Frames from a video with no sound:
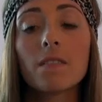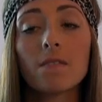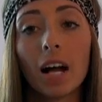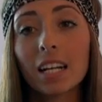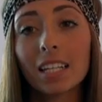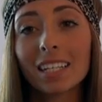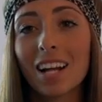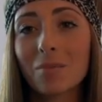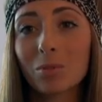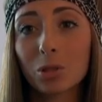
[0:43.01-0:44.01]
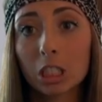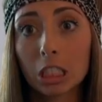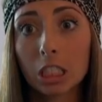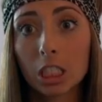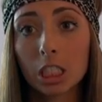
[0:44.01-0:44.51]
finally and I'm
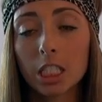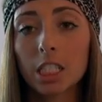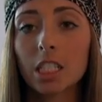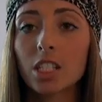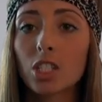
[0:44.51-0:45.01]
really excited.